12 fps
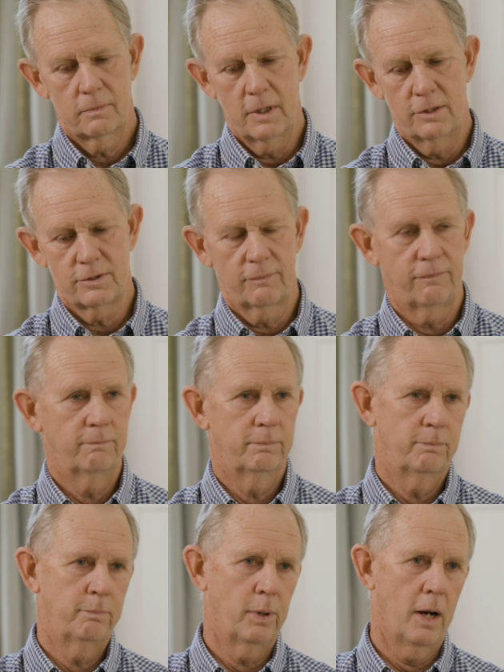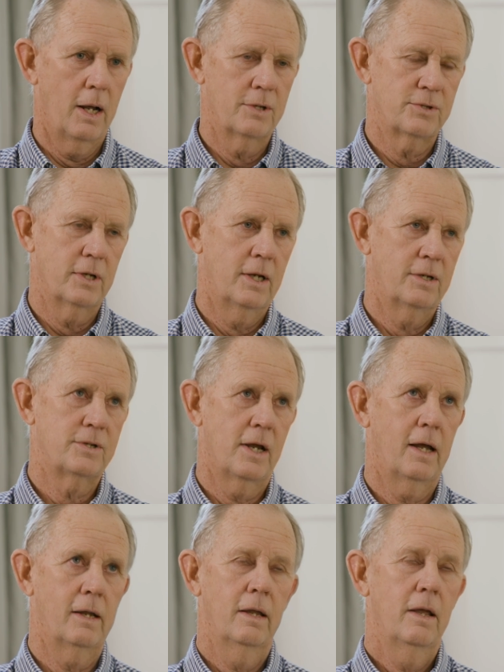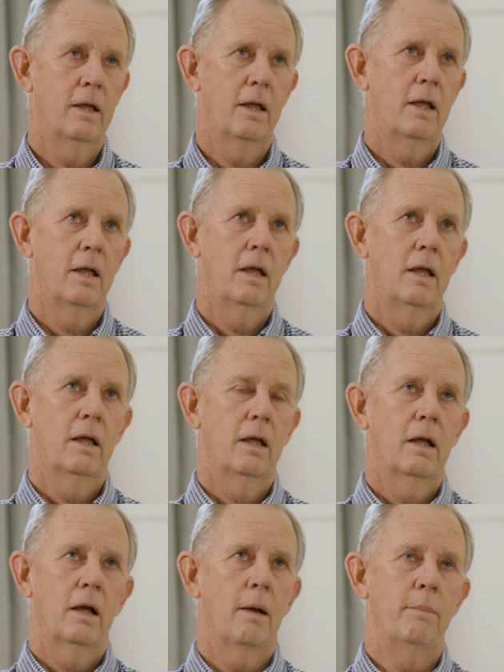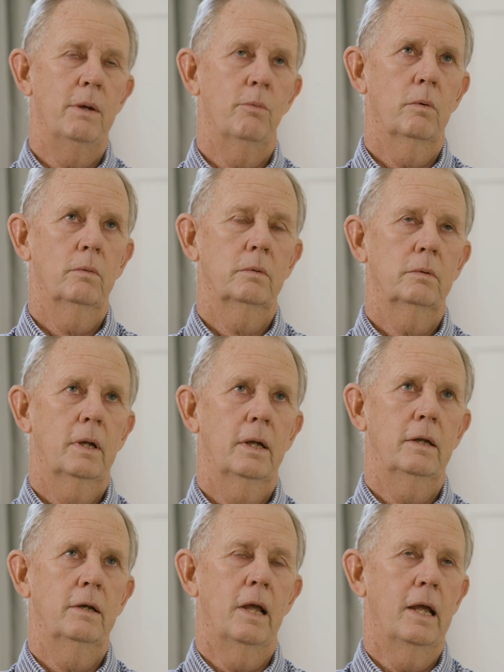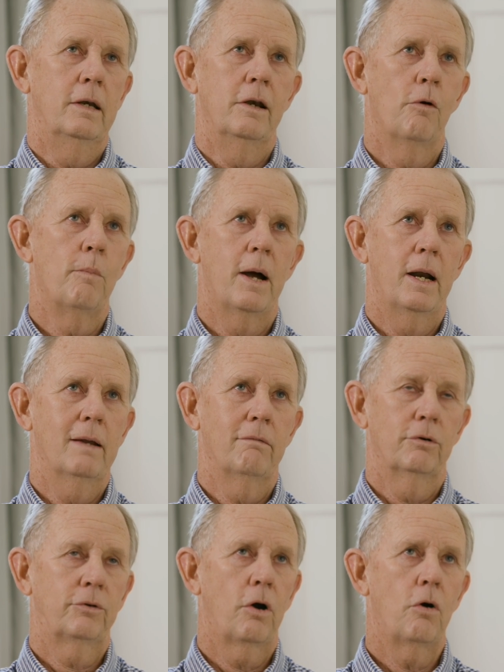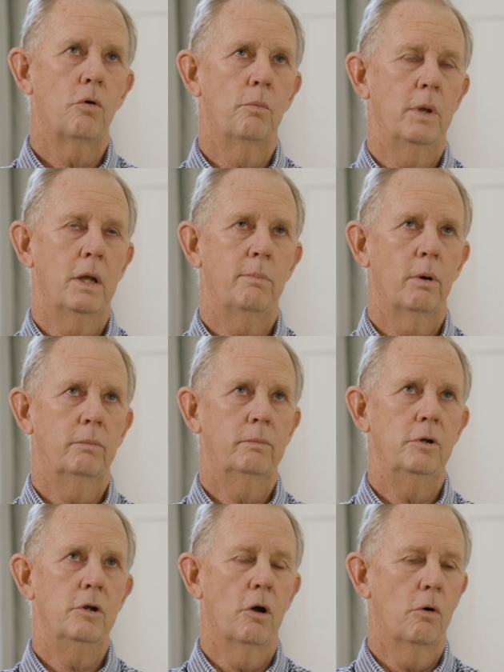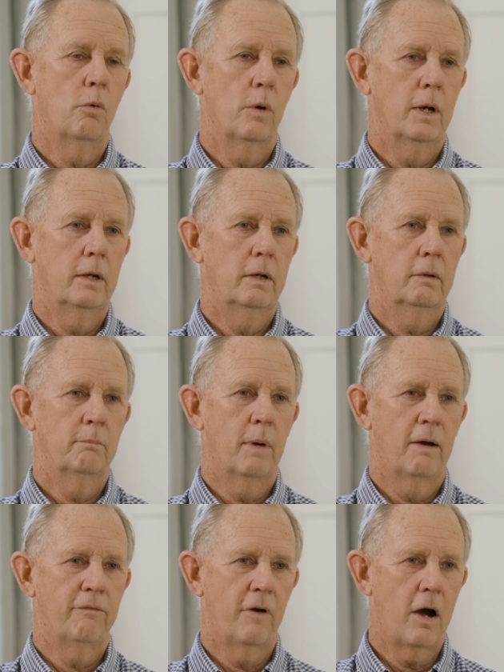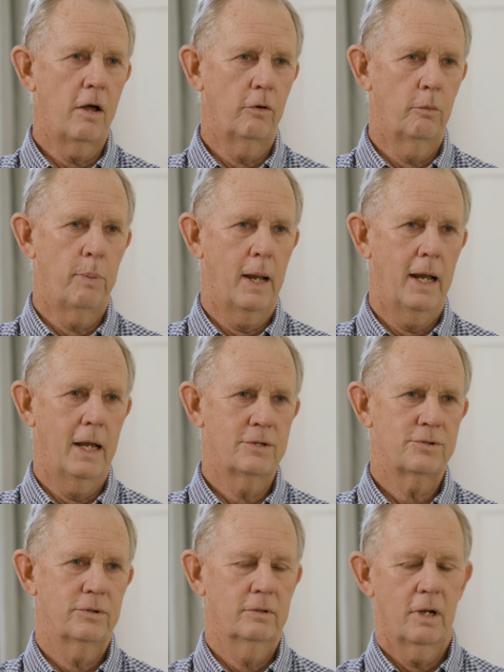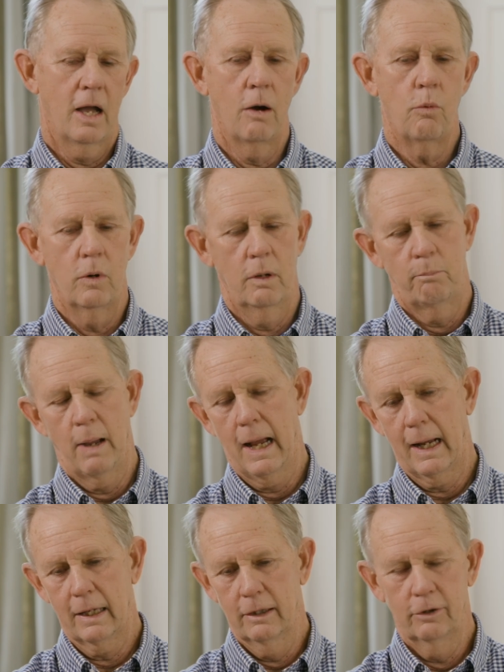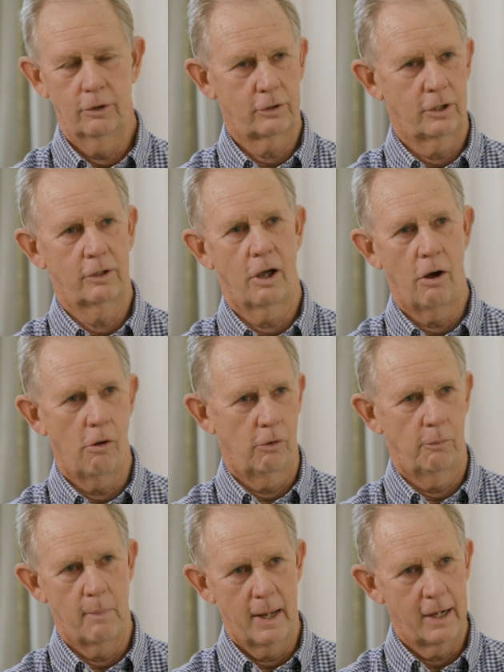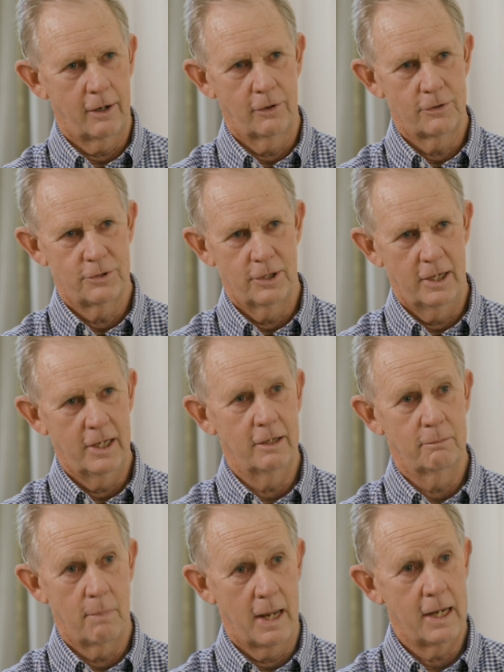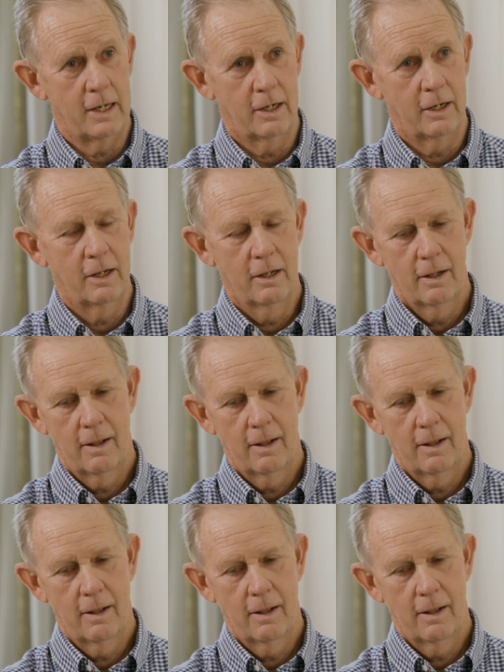It's a process. I, I mean, and nobody ever told me, but you know, when my father passed, I went back and looked at all the mares that he had mated.